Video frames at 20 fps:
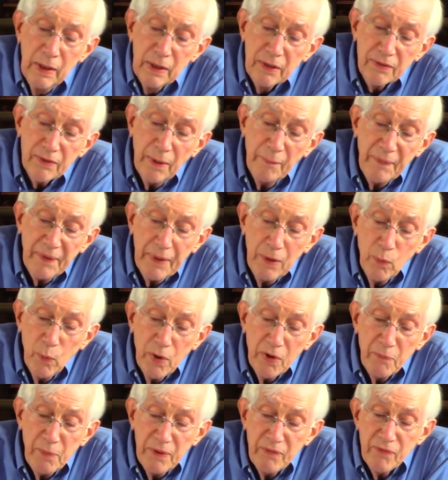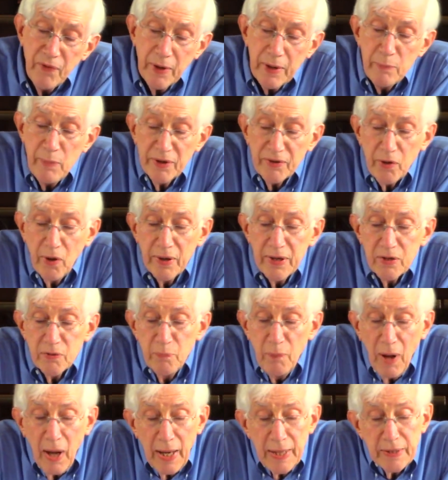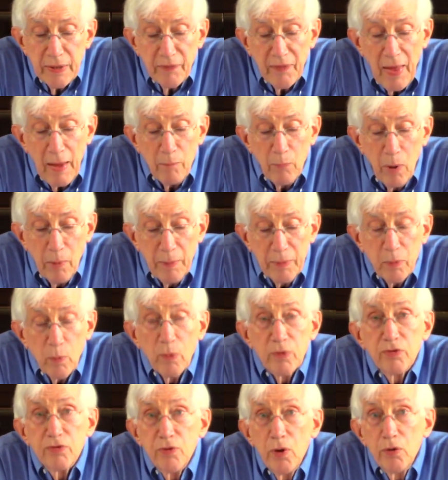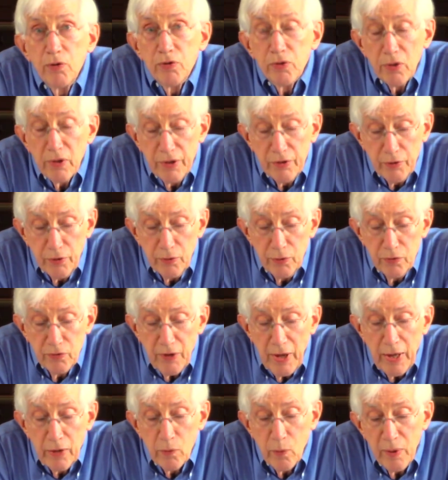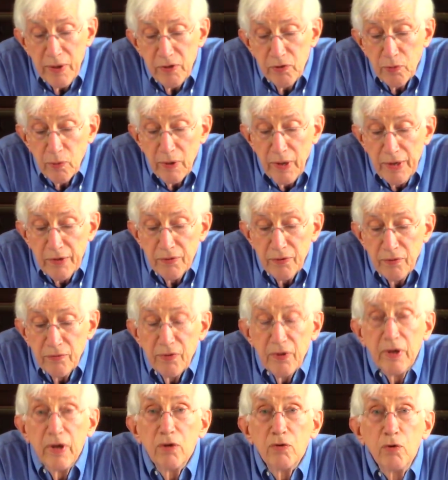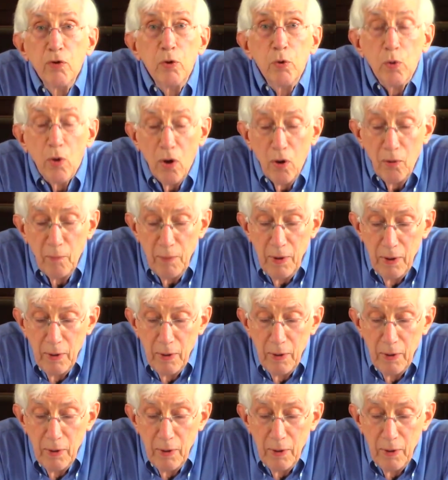Something that would have been very much on his mind at that moment were social issues and race relations in his new home.